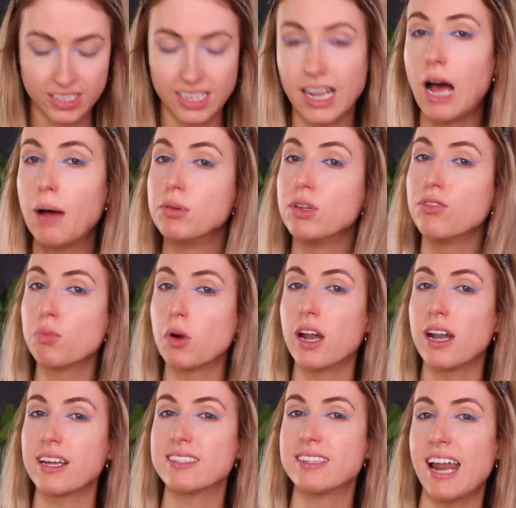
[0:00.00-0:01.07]
has a couple of
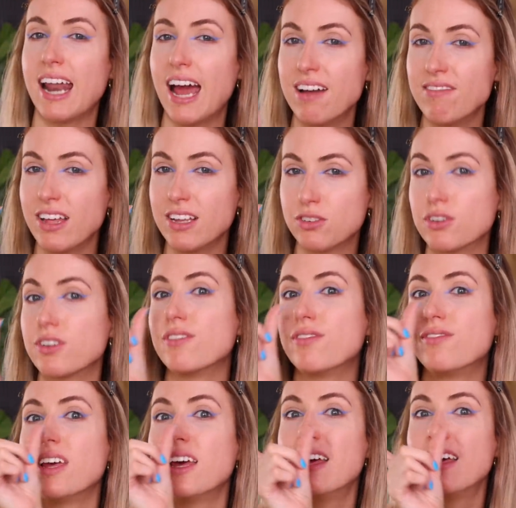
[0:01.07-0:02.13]
products that have that sort
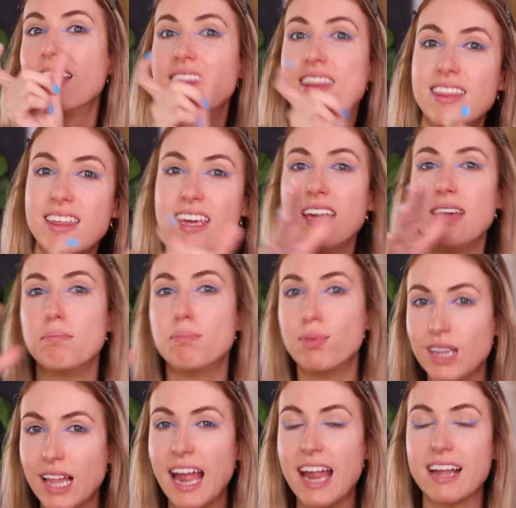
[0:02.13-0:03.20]
of the
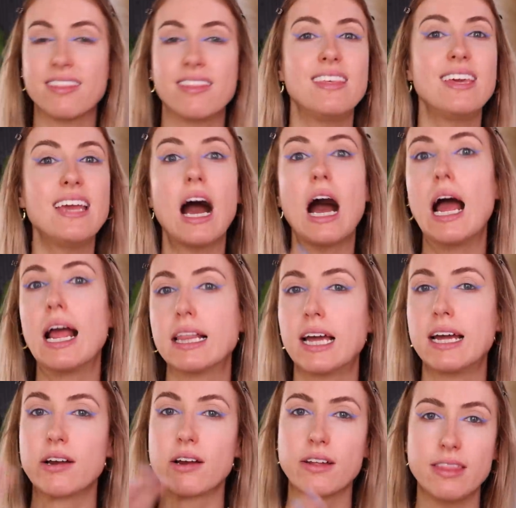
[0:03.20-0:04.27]
blank, the
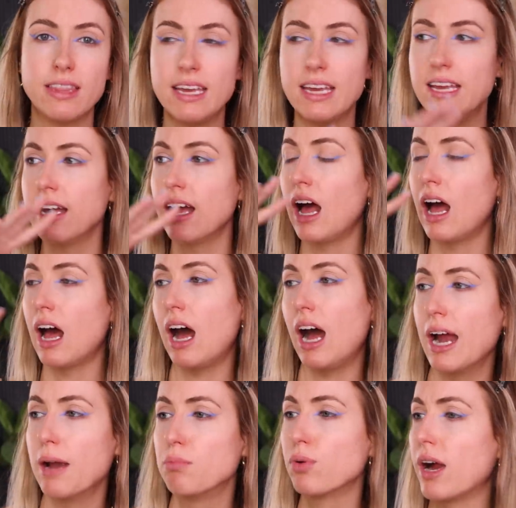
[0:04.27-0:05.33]
eyeliner, the
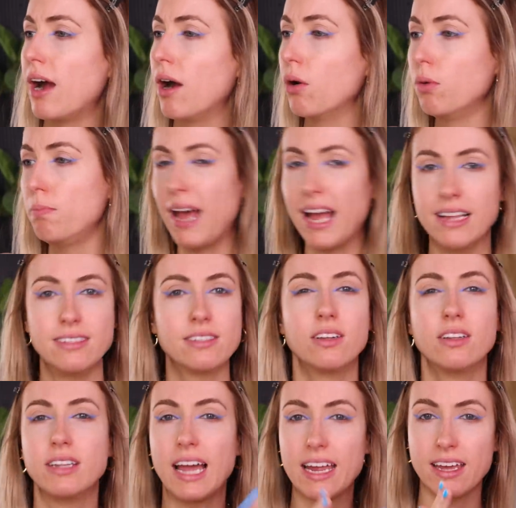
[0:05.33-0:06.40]
eyebrow
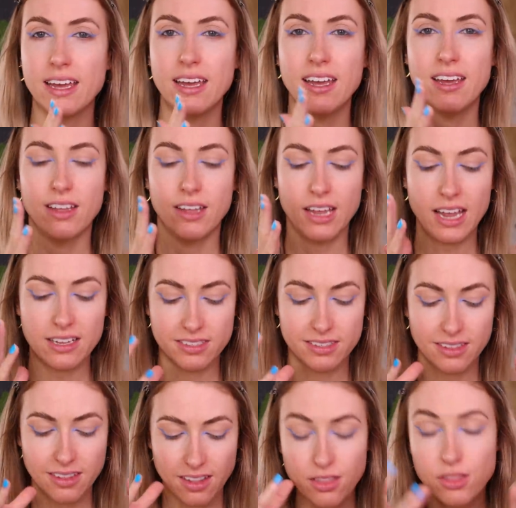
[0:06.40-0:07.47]
pencil, like it's
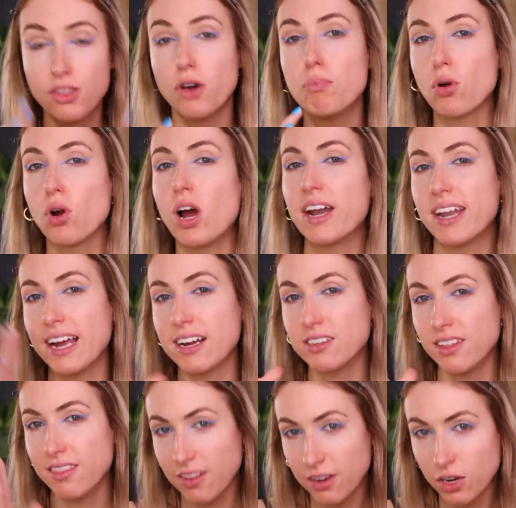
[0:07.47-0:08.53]
the
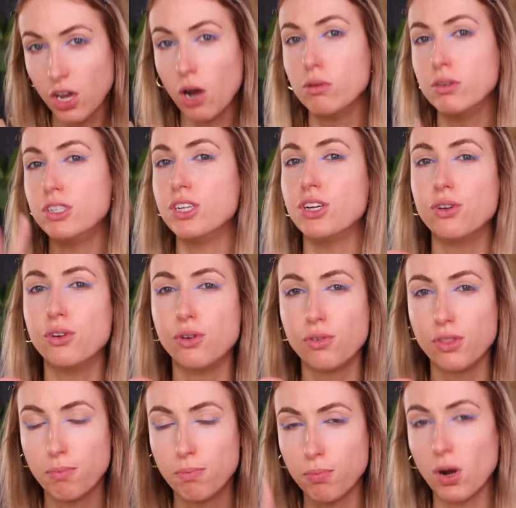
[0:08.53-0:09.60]
product, the
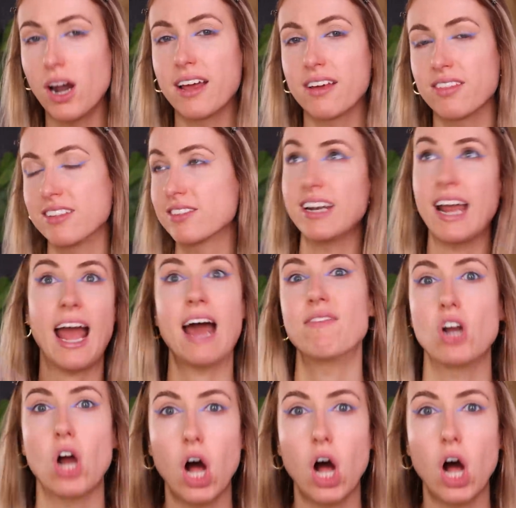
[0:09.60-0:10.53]
go-to, the product that's gonna have it